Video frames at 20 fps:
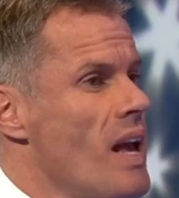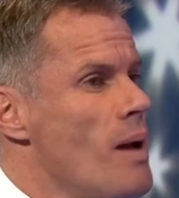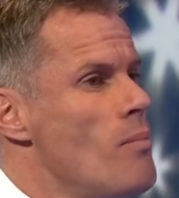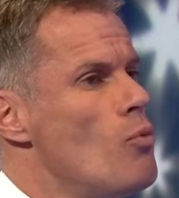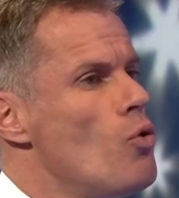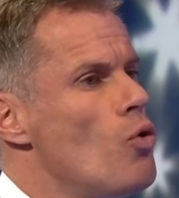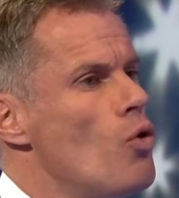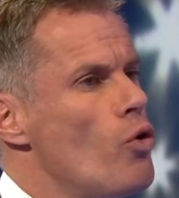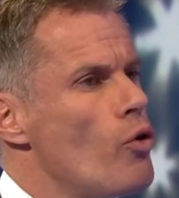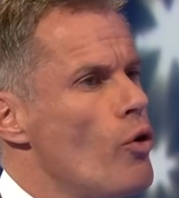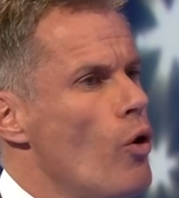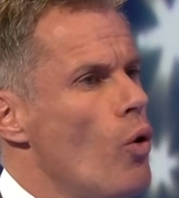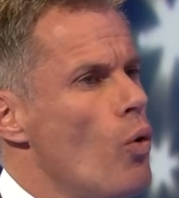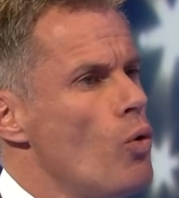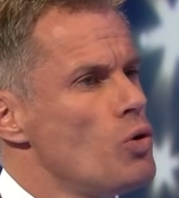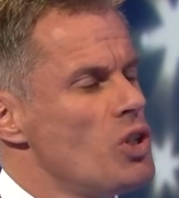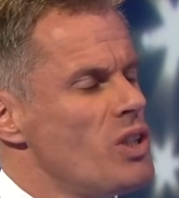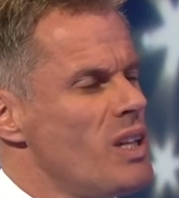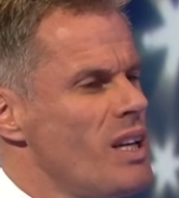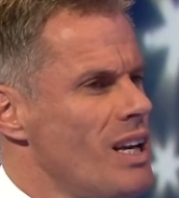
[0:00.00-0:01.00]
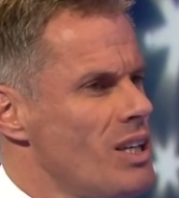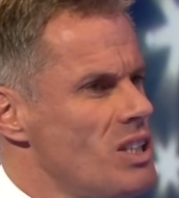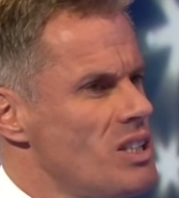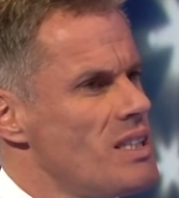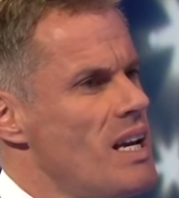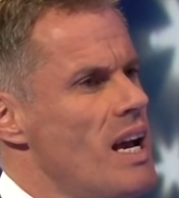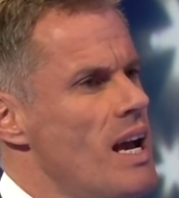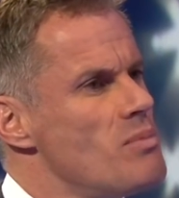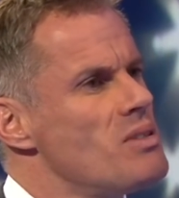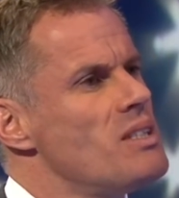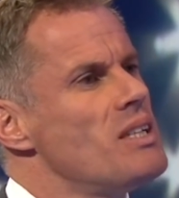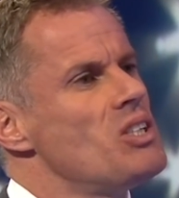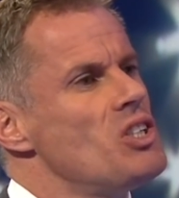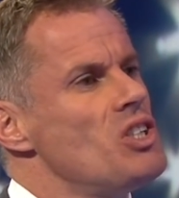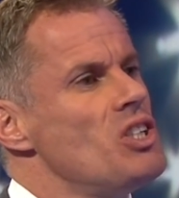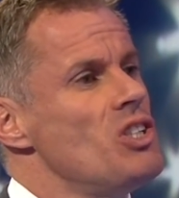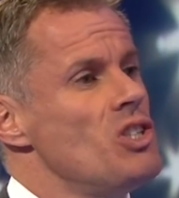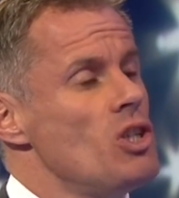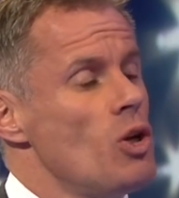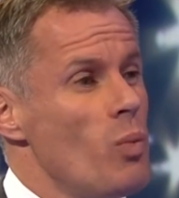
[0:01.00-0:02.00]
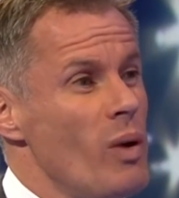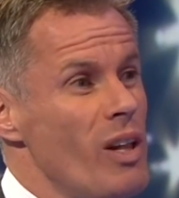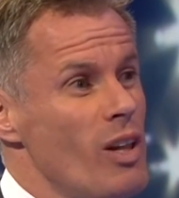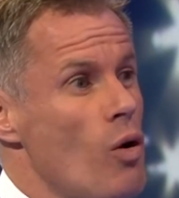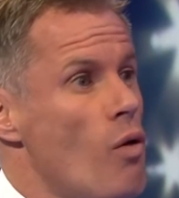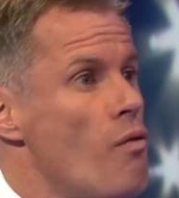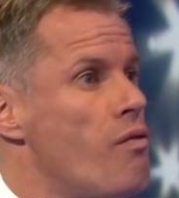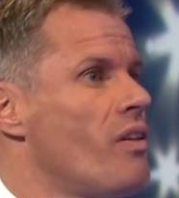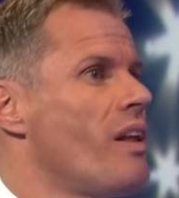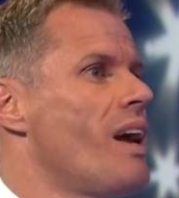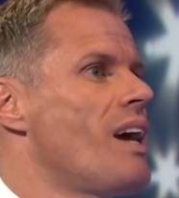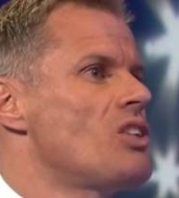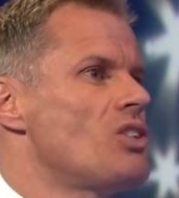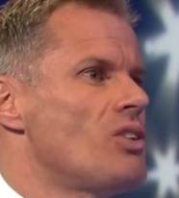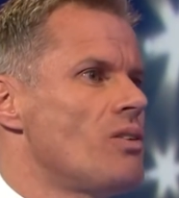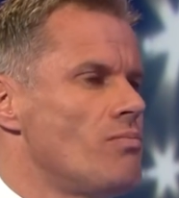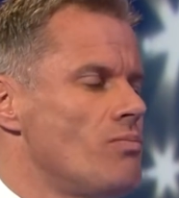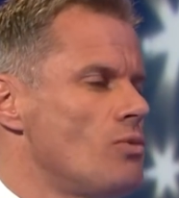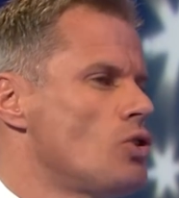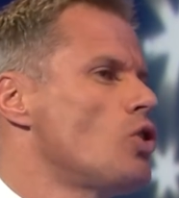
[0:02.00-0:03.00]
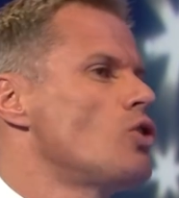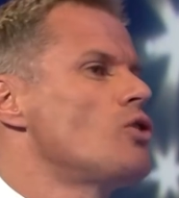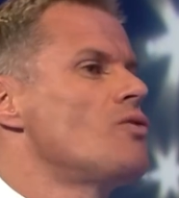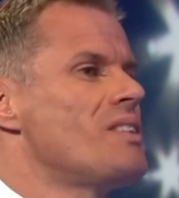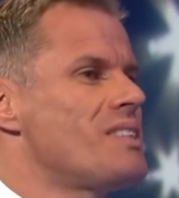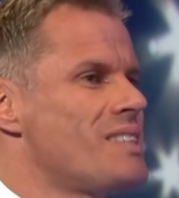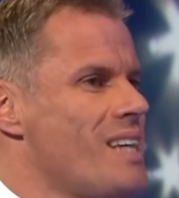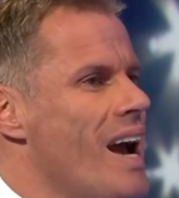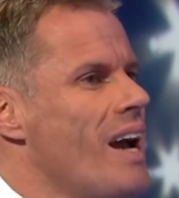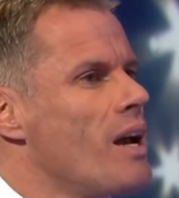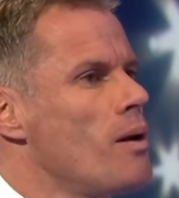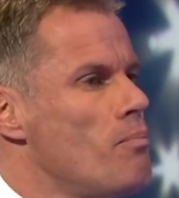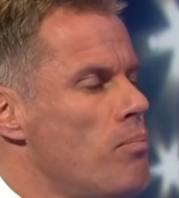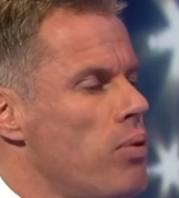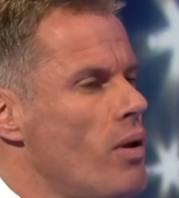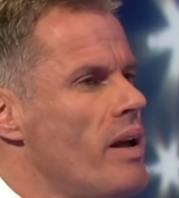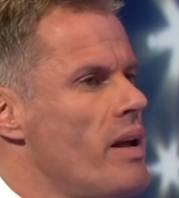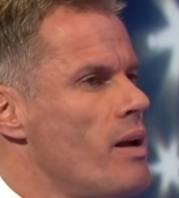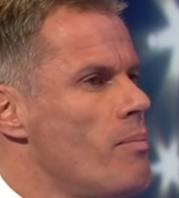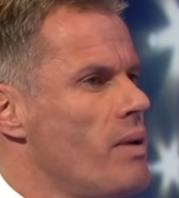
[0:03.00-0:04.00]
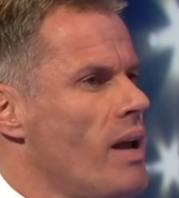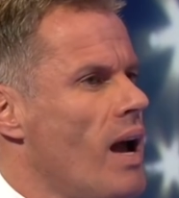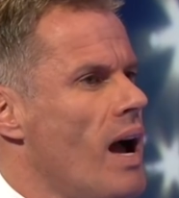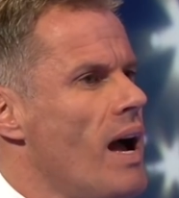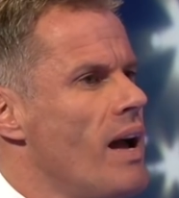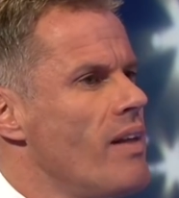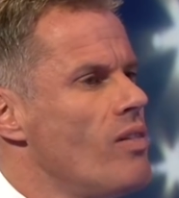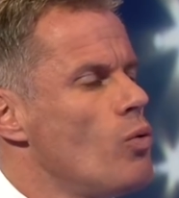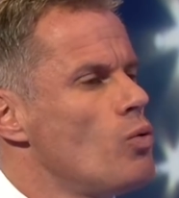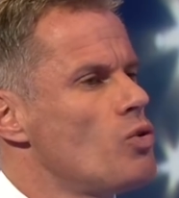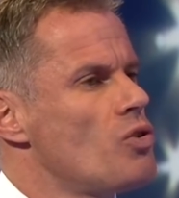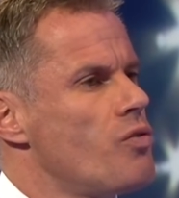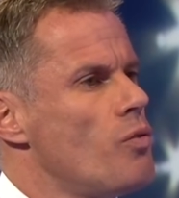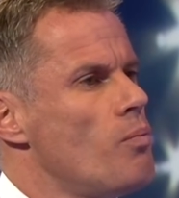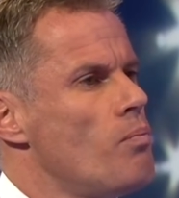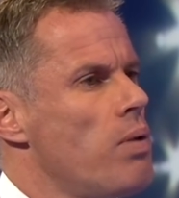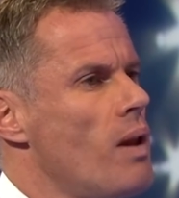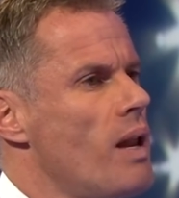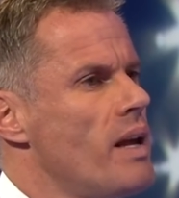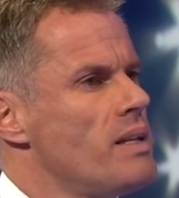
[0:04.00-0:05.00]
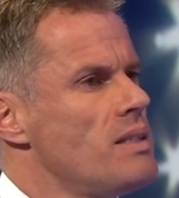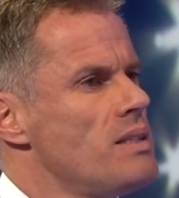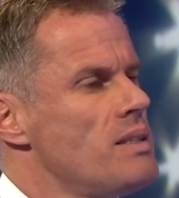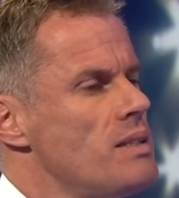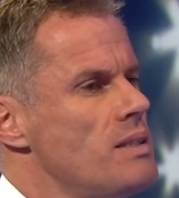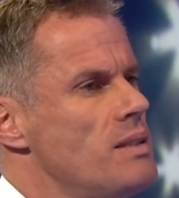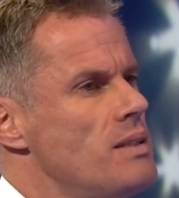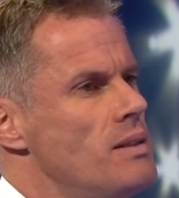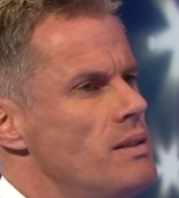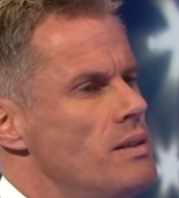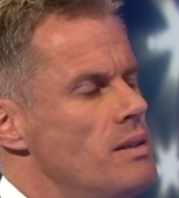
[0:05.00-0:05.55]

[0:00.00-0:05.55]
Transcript: to get more goals, do you think at times this season you will go for the actual sort of attacking player behind those front players?